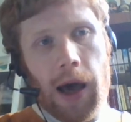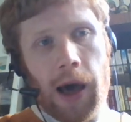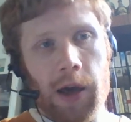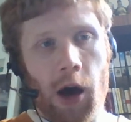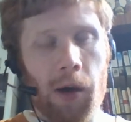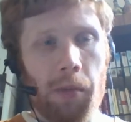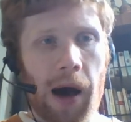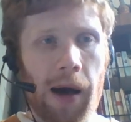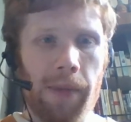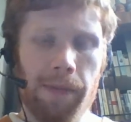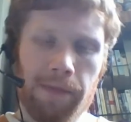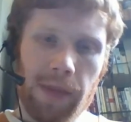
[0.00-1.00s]
A young
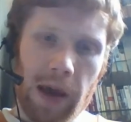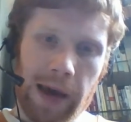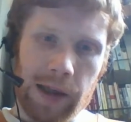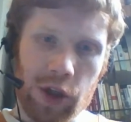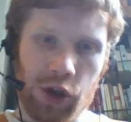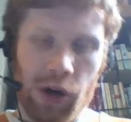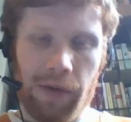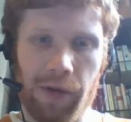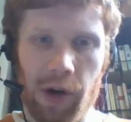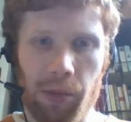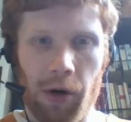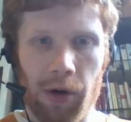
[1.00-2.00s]
man in
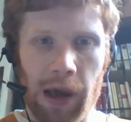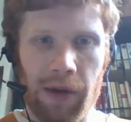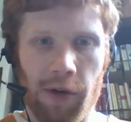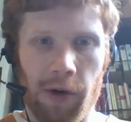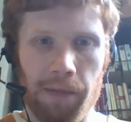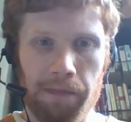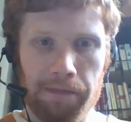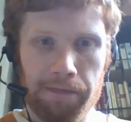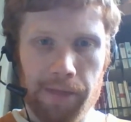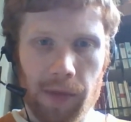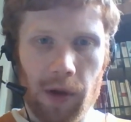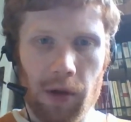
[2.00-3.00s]
Stratford upon Avon
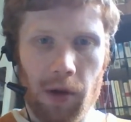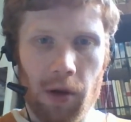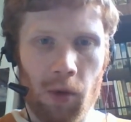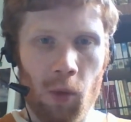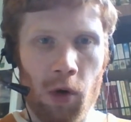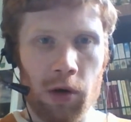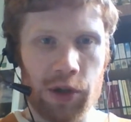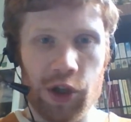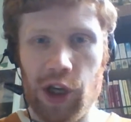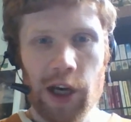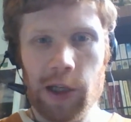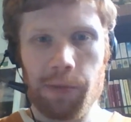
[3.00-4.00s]
was
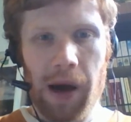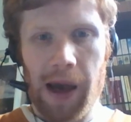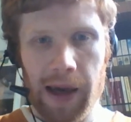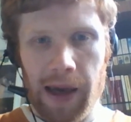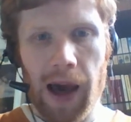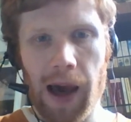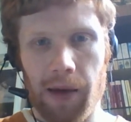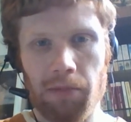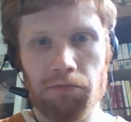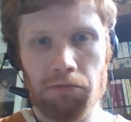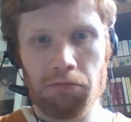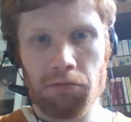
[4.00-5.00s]
chased by a
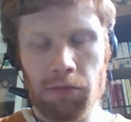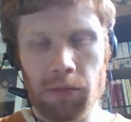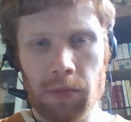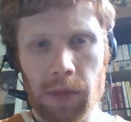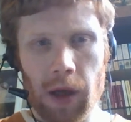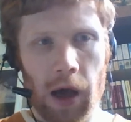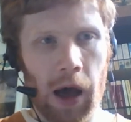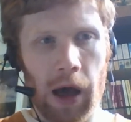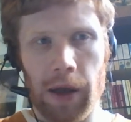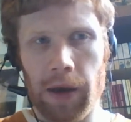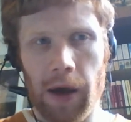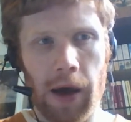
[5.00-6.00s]
gang
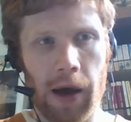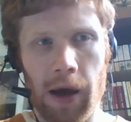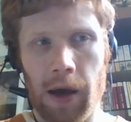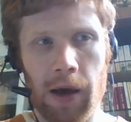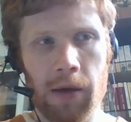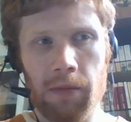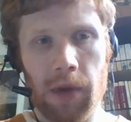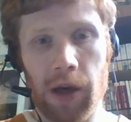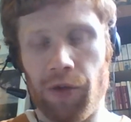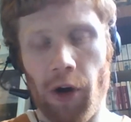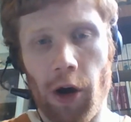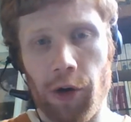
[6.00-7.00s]
and uh,
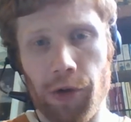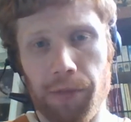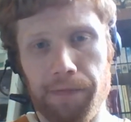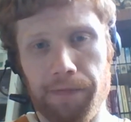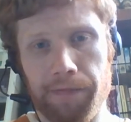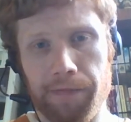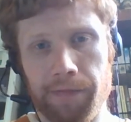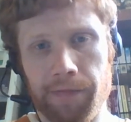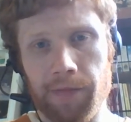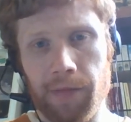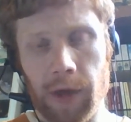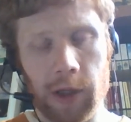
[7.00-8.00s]
he drowned.
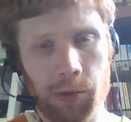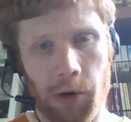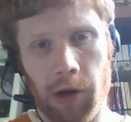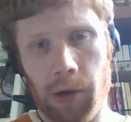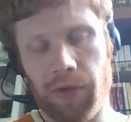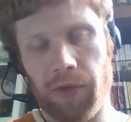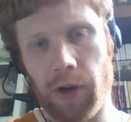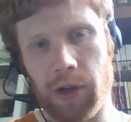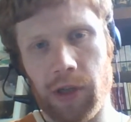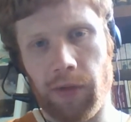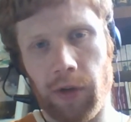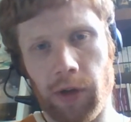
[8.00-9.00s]
His body was
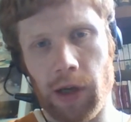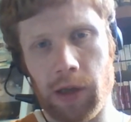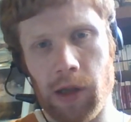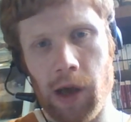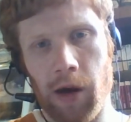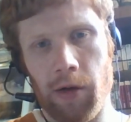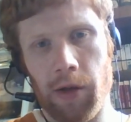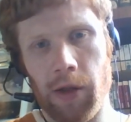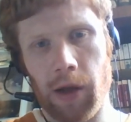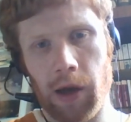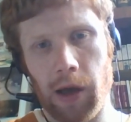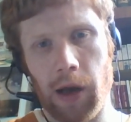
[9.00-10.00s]
found several days later in
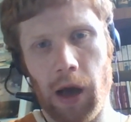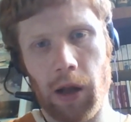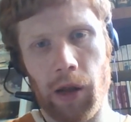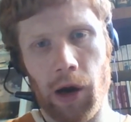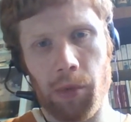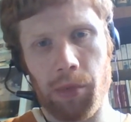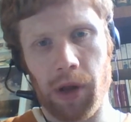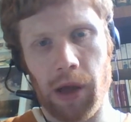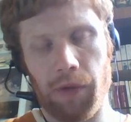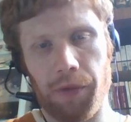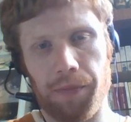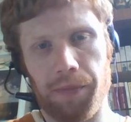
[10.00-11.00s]
the canal there, I
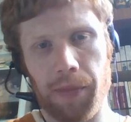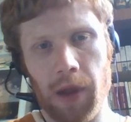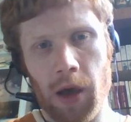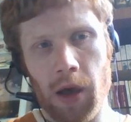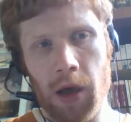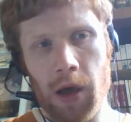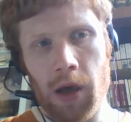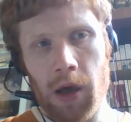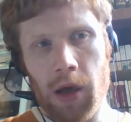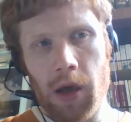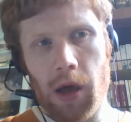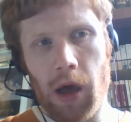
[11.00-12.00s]
believe
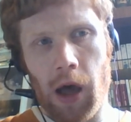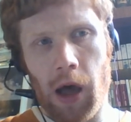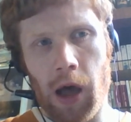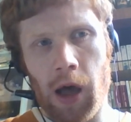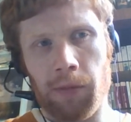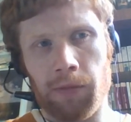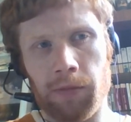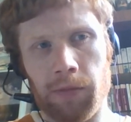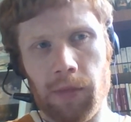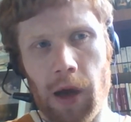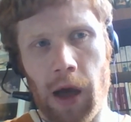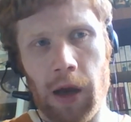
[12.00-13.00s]

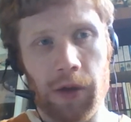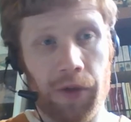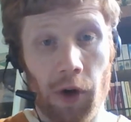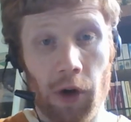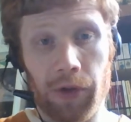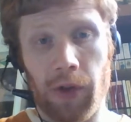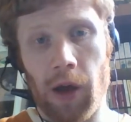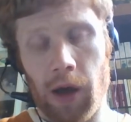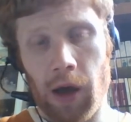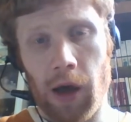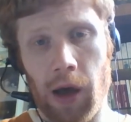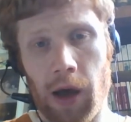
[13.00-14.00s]
um, and it's thought
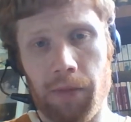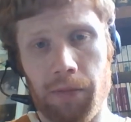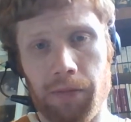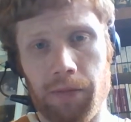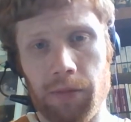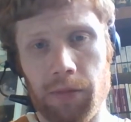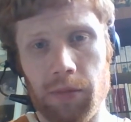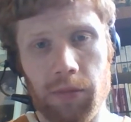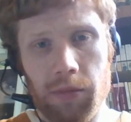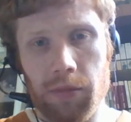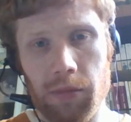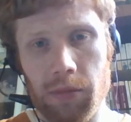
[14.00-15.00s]
that uh,
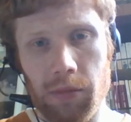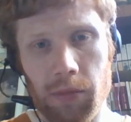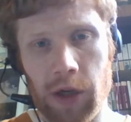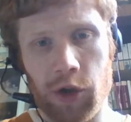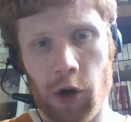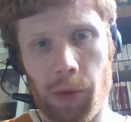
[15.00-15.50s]
these